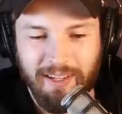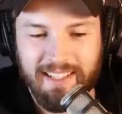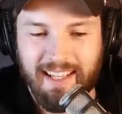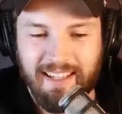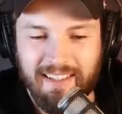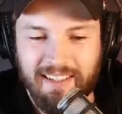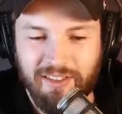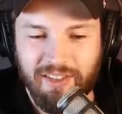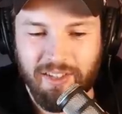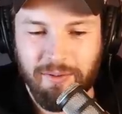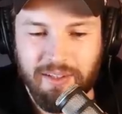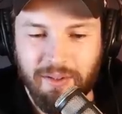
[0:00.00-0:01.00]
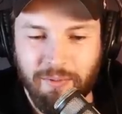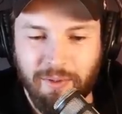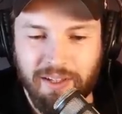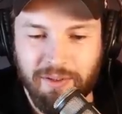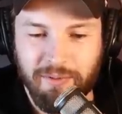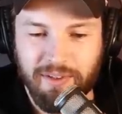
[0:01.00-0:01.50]
So I said she was the
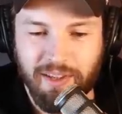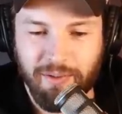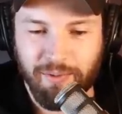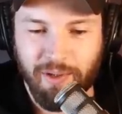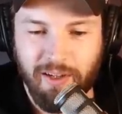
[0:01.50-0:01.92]
one who was in the